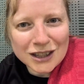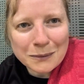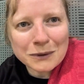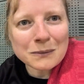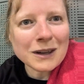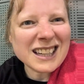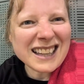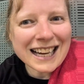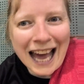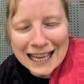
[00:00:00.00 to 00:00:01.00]
I wouldn't want to
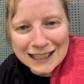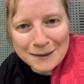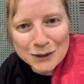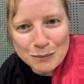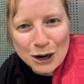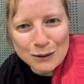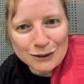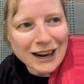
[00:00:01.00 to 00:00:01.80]
like ask them to borrow a